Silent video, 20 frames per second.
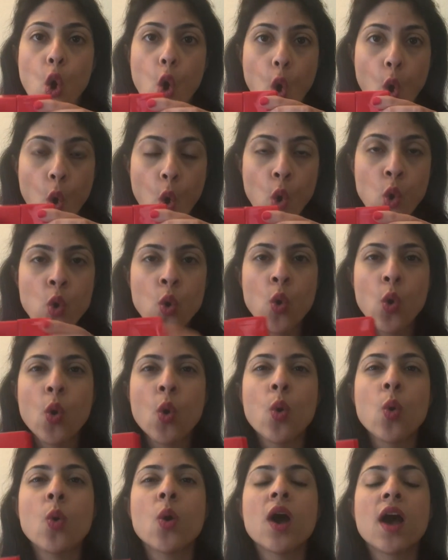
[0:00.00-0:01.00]
o,
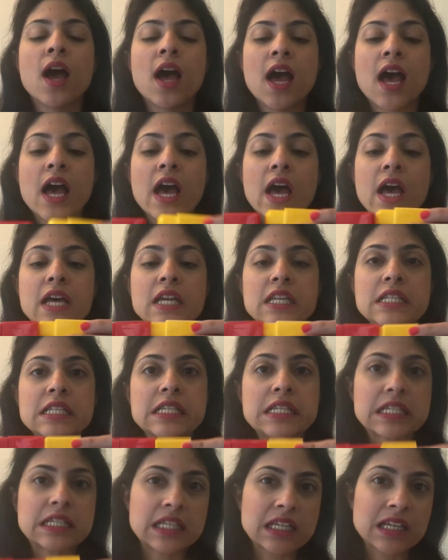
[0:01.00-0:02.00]

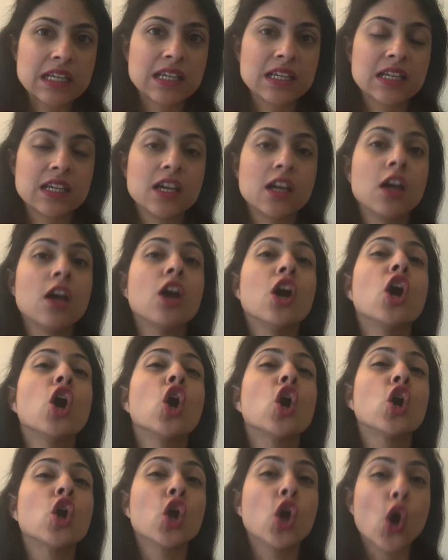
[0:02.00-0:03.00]
t,
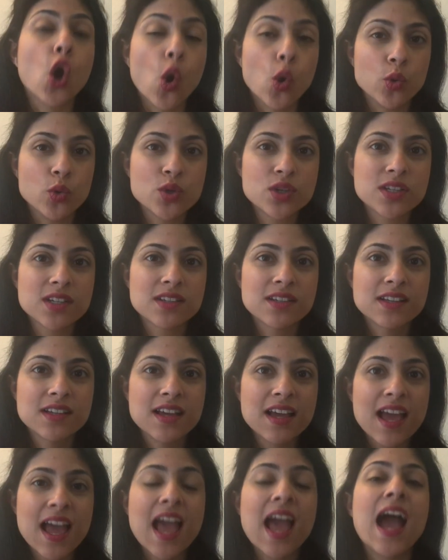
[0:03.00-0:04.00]
goat.
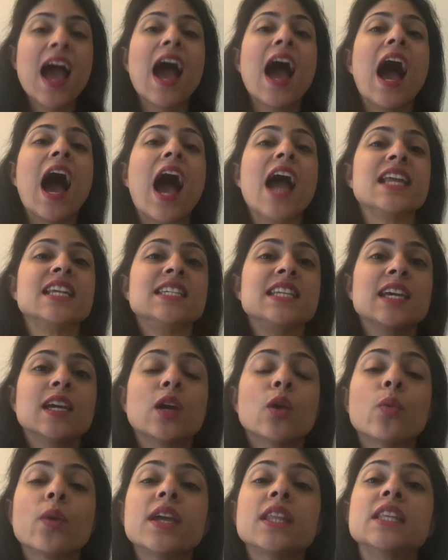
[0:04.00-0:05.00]
I
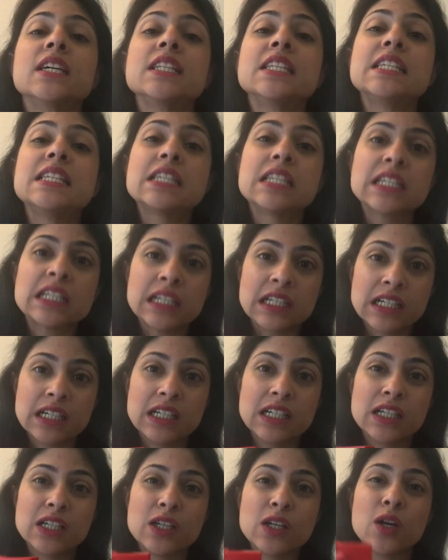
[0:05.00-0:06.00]
take away the t,
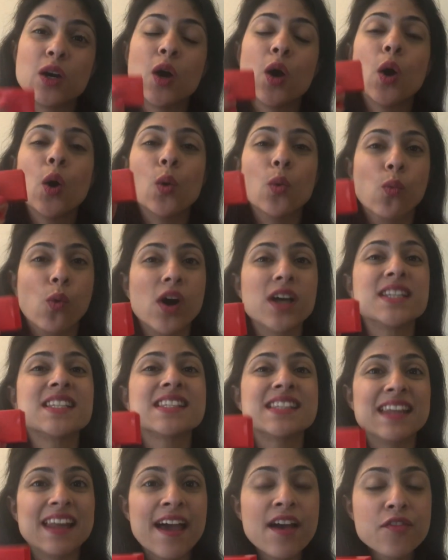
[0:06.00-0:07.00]

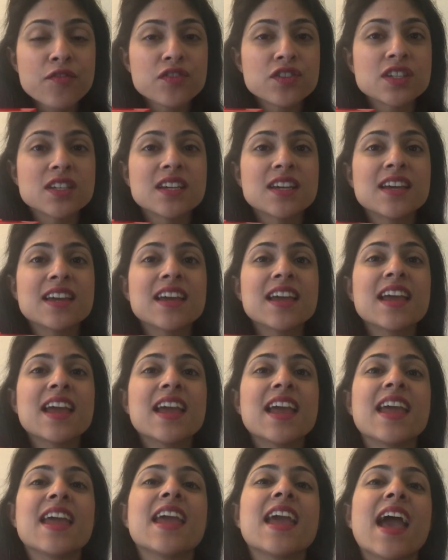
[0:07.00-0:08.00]
what's left,
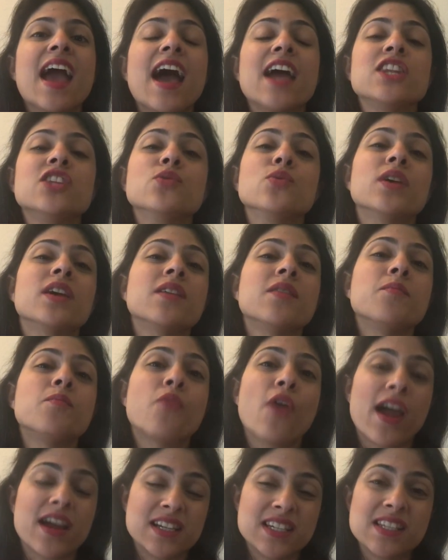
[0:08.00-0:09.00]
and you can
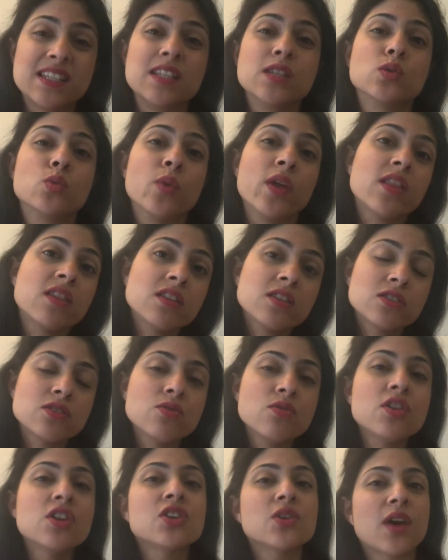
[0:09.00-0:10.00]
practice this with the
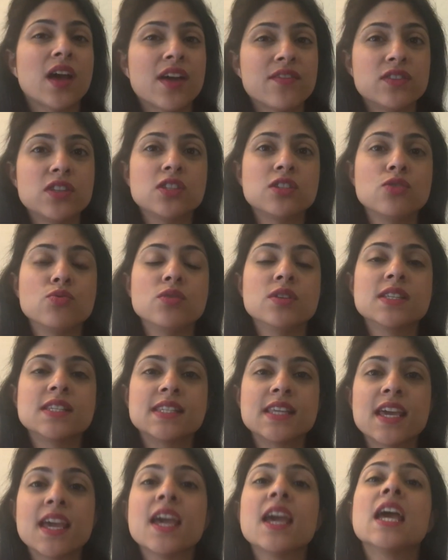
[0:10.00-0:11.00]
student or have the student
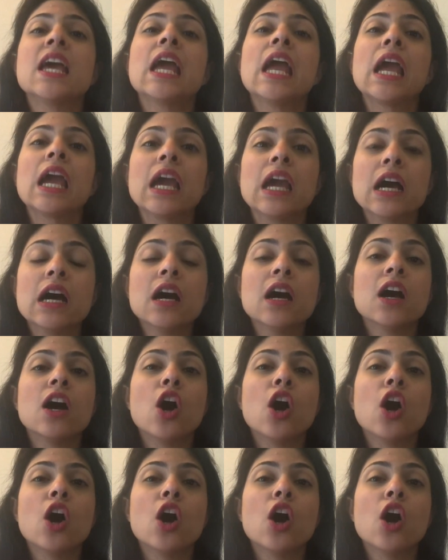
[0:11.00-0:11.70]
say g,